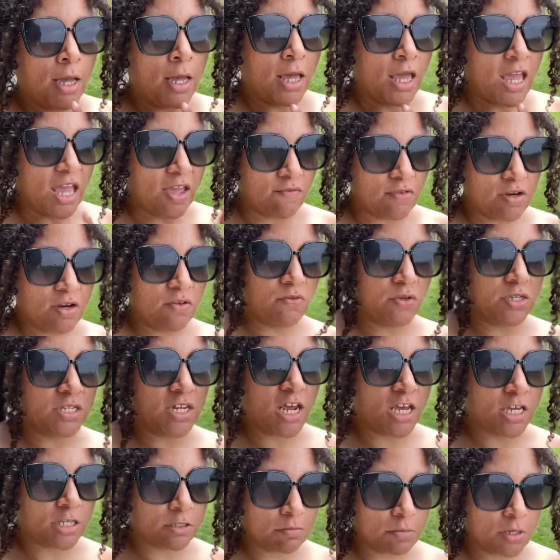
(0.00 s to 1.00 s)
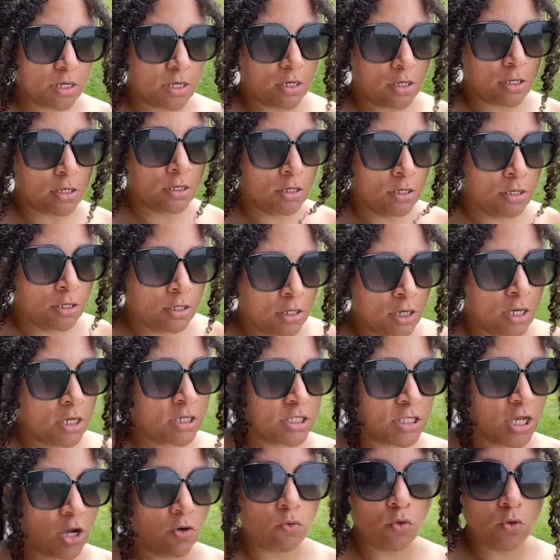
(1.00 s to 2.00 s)
even if it takes me
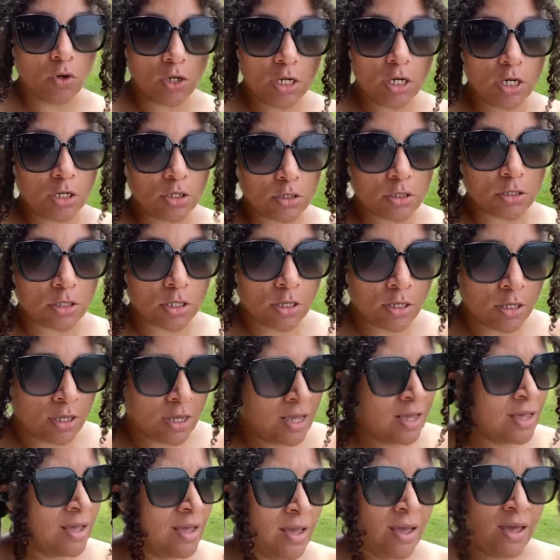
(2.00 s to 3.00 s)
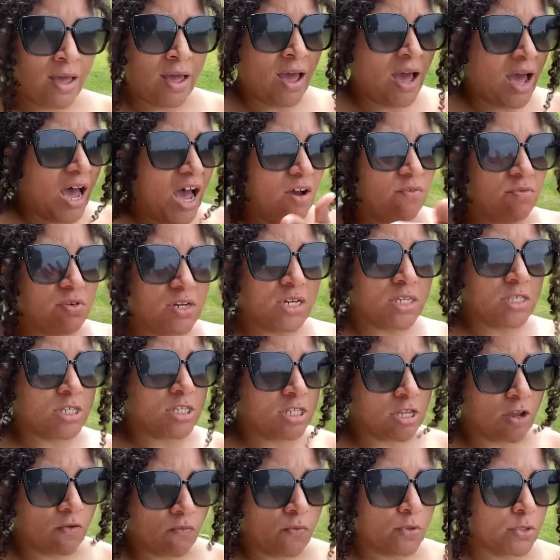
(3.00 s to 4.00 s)
several years. I've done
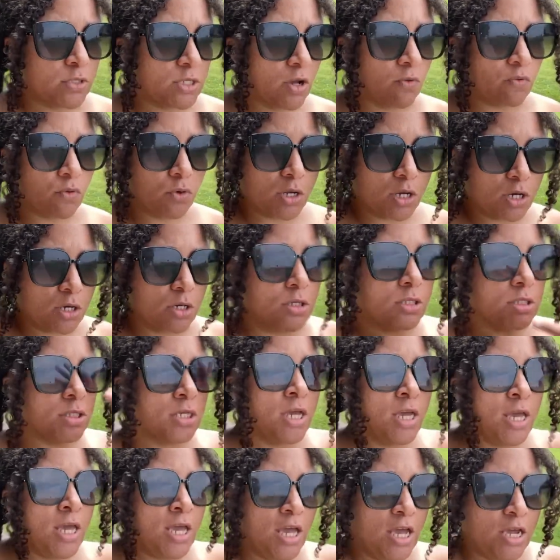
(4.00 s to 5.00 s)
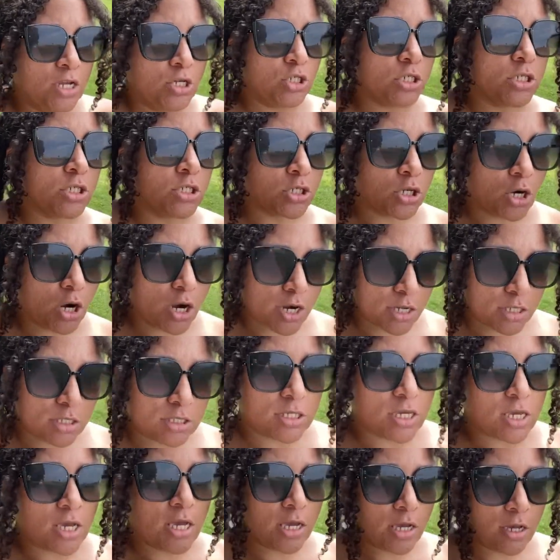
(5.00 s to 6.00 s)
stuff for several years and just started
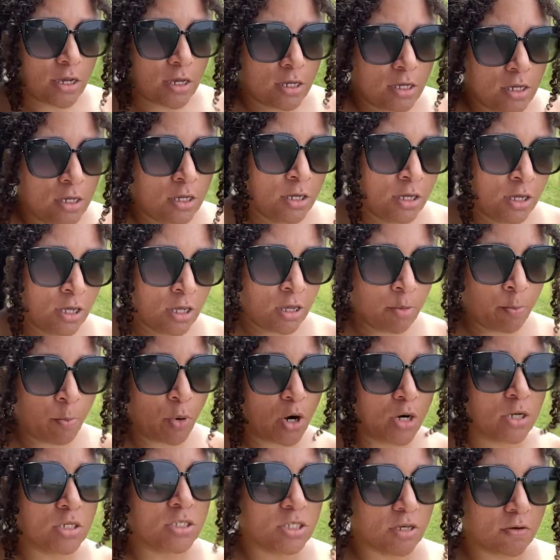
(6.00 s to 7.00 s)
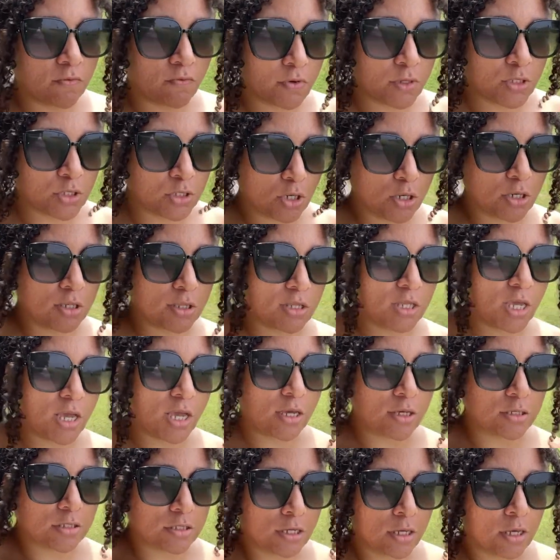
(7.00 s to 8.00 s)
seeing perks of certain
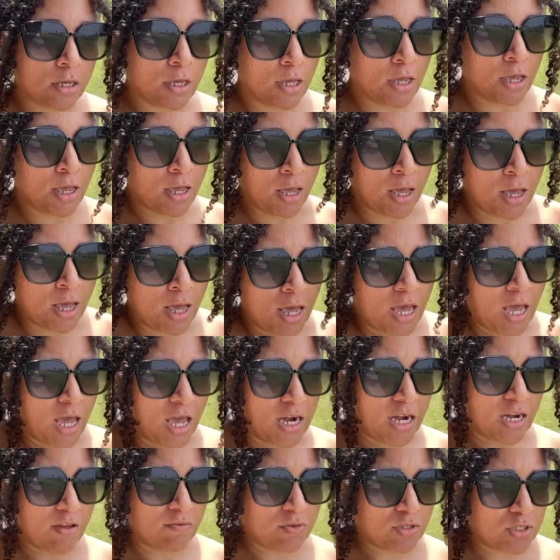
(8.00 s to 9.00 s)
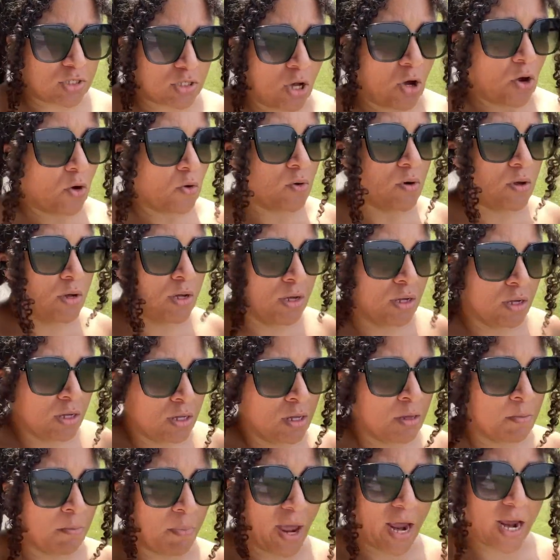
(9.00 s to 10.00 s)
things. And even so,
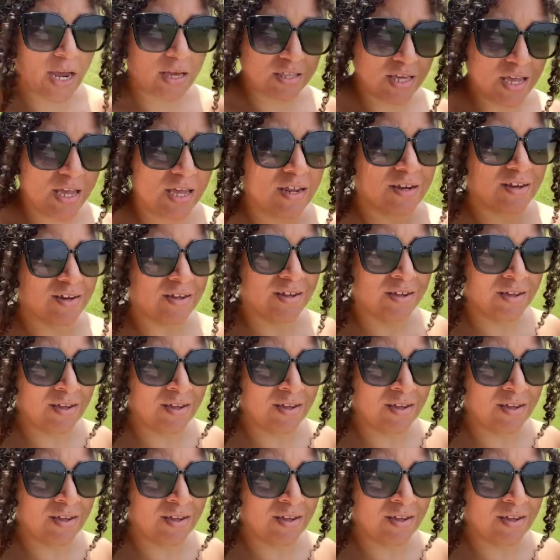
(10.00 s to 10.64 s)
back then,